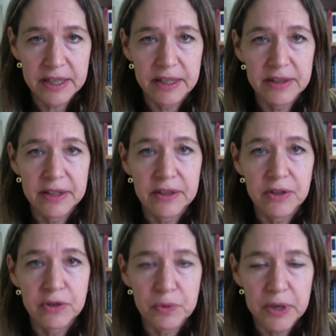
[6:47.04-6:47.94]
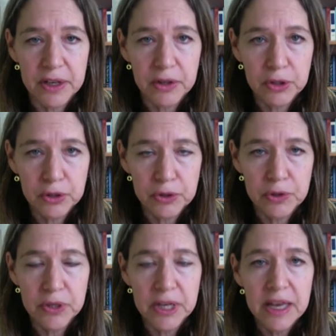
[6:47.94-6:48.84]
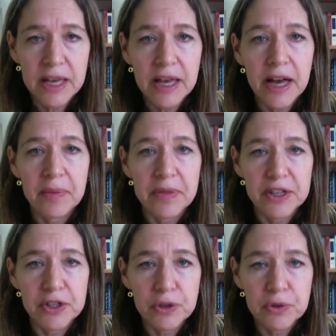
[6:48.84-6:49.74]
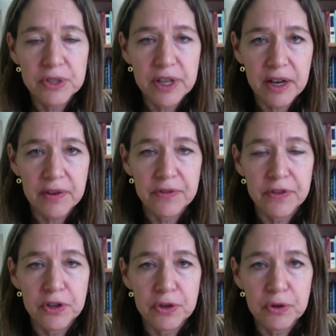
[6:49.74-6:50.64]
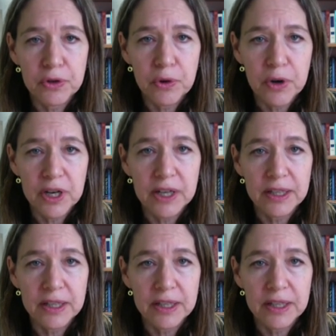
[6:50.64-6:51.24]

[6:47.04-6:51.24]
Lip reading: And I think that those would include this use of the New York